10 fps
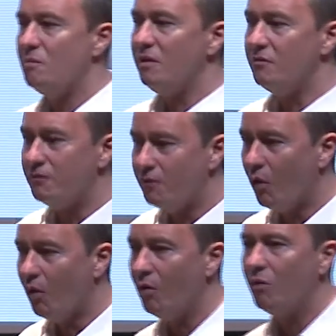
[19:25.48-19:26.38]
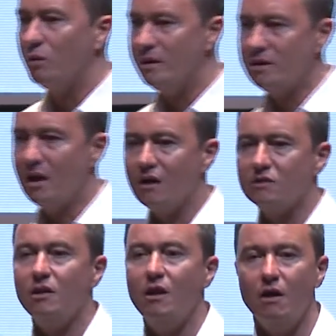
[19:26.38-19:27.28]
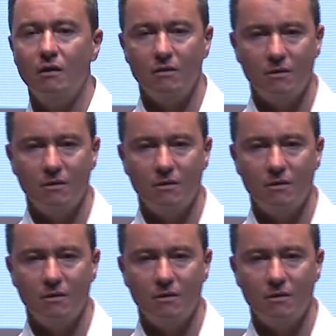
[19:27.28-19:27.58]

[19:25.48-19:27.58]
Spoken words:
before we start to learn.